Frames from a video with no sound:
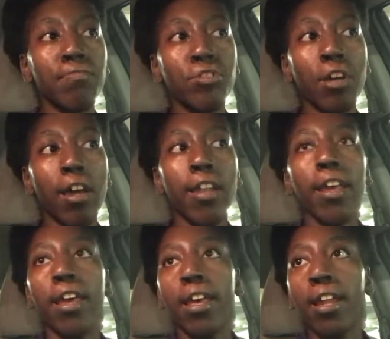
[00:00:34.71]
I'm trying
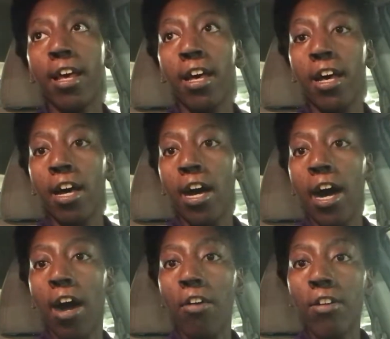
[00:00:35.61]
to get
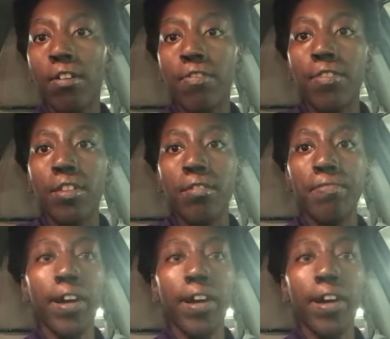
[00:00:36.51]
out of the